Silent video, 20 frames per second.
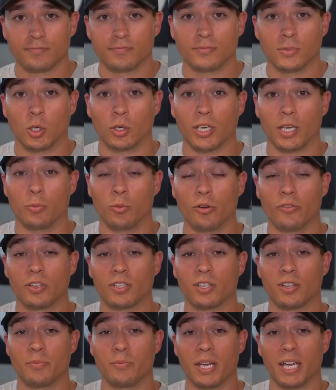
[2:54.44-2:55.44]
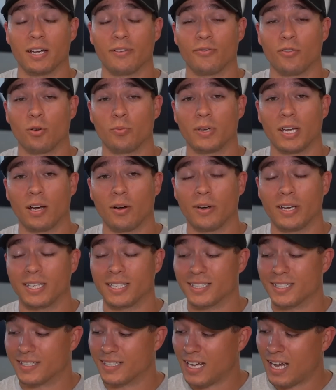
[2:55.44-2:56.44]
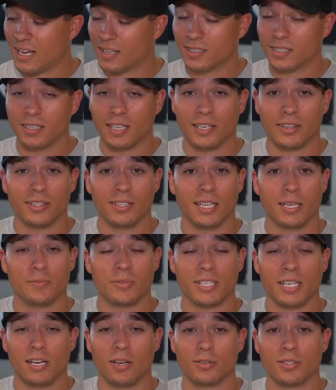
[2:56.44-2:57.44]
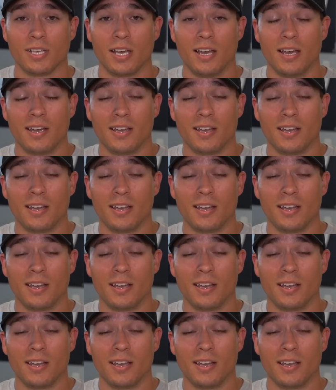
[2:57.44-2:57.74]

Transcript: Okay, moving to the Mega Foam now, and exactly like the name sounds,